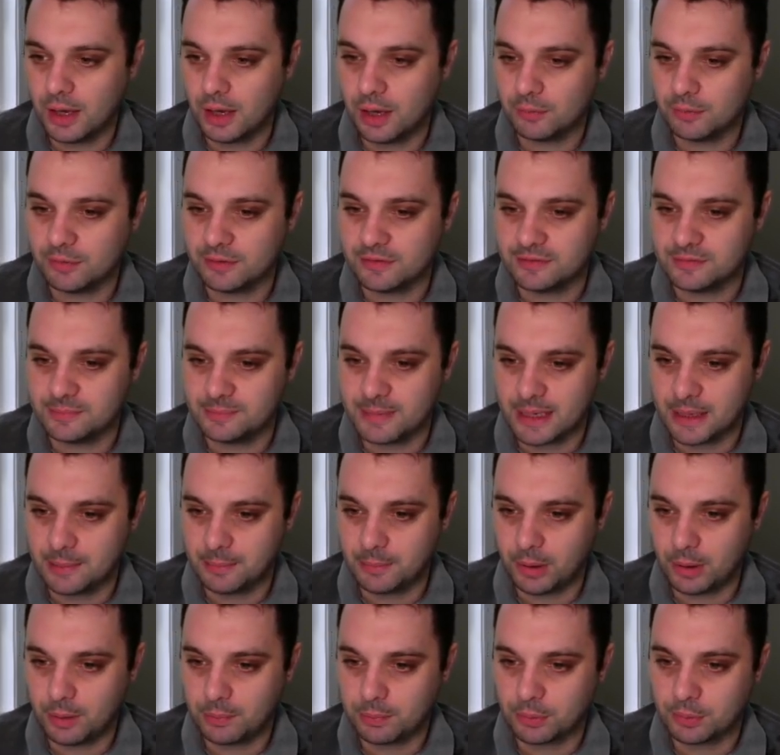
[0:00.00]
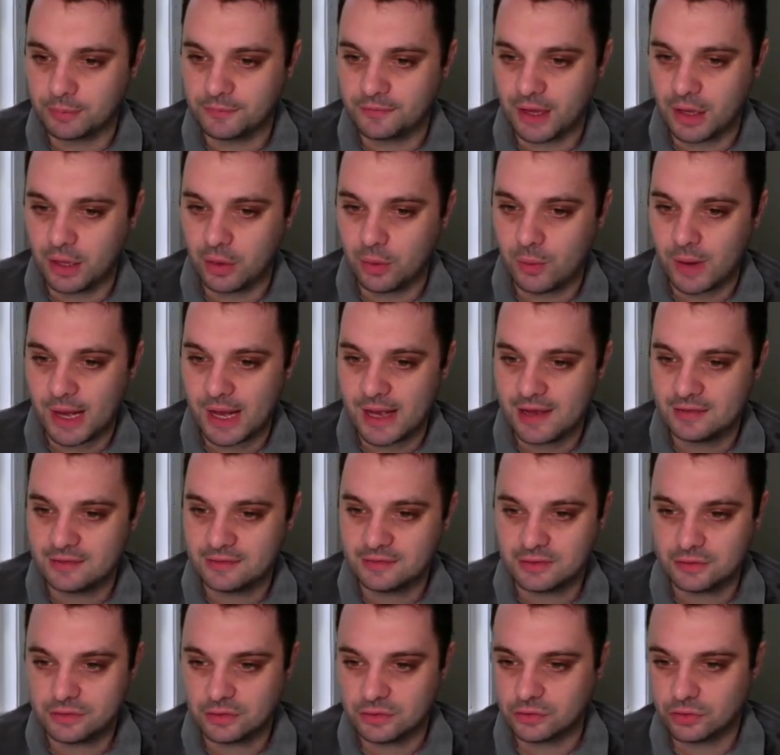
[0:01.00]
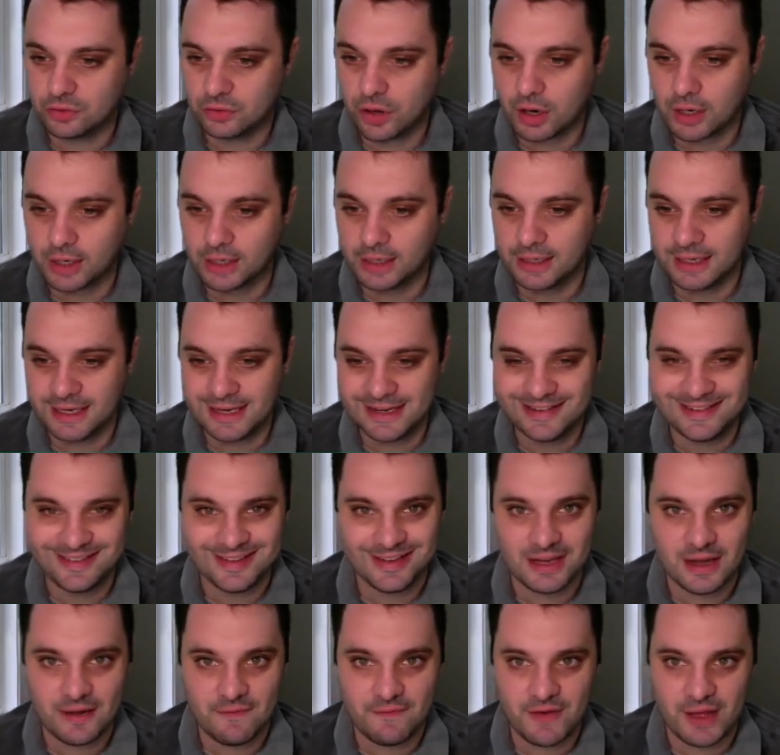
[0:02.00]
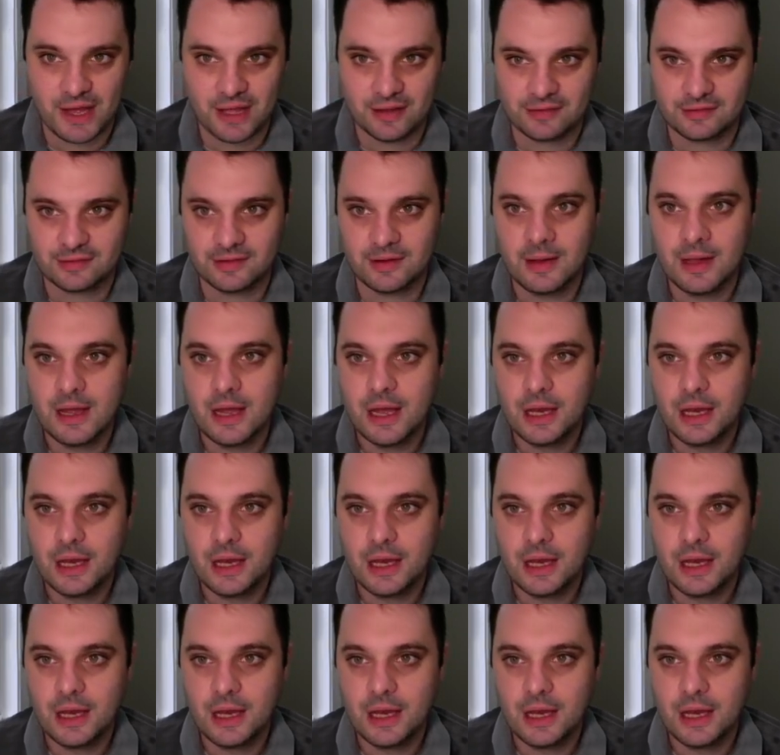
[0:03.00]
recent batted ball profile-wise to target in DFS.